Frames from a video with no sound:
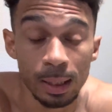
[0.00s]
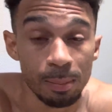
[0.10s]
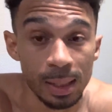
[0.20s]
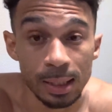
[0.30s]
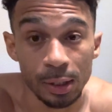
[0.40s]

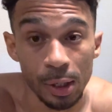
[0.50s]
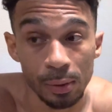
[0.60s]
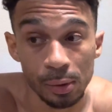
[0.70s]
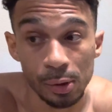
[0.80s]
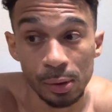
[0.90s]
Me as a
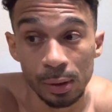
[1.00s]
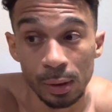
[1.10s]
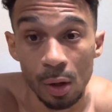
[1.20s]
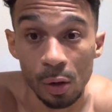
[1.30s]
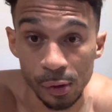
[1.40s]
coach,
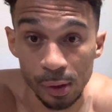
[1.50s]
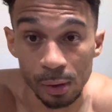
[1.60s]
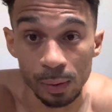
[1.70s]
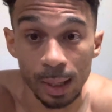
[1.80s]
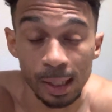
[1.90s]

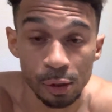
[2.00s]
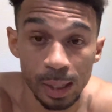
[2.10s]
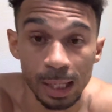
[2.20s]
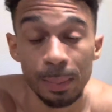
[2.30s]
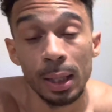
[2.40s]
also, I try
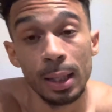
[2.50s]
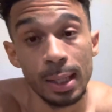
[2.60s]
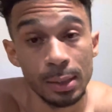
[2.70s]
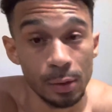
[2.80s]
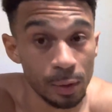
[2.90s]
and get my
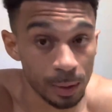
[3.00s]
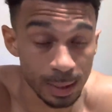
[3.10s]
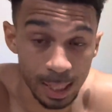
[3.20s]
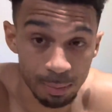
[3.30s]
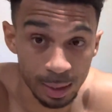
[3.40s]
clients to do the
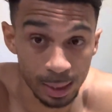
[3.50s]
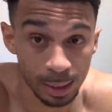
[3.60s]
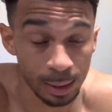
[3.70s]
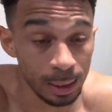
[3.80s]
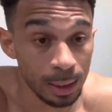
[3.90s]
same
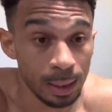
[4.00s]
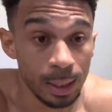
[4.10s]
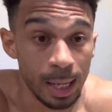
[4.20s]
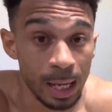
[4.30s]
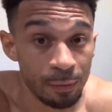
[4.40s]
thing.
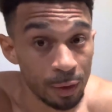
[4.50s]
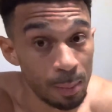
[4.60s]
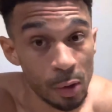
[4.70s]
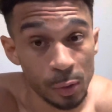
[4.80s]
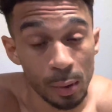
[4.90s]
And for the
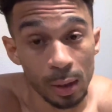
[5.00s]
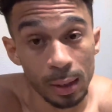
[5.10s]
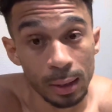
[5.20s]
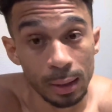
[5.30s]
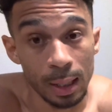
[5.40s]
most
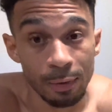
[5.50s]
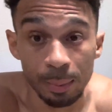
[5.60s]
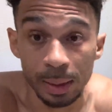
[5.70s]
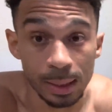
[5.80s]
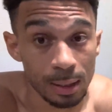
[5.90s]
part,
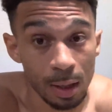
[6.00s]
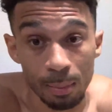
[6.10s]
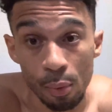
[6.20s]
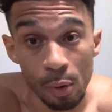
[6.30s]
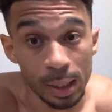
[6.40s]
everybody is on
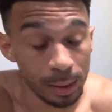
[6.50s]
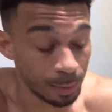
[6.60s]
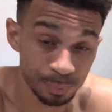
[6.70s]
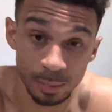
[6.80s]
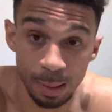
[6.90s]
point.
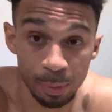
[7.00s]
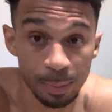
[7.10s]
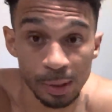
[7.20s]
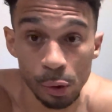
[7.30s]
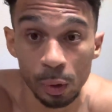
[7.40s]
I'm pretty
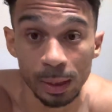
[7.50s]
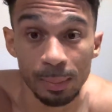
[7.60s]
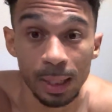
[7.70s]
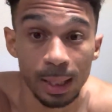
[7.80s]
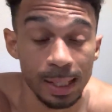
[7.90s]
much holding
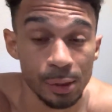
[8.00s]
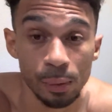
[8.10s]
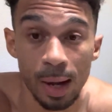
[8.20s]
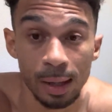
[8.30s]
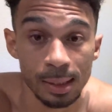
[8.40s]
my clients to
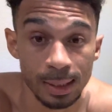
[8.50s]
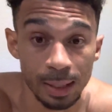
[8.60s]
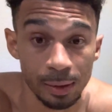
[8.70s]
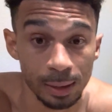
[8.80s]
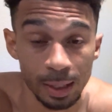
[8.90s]
a higher standard.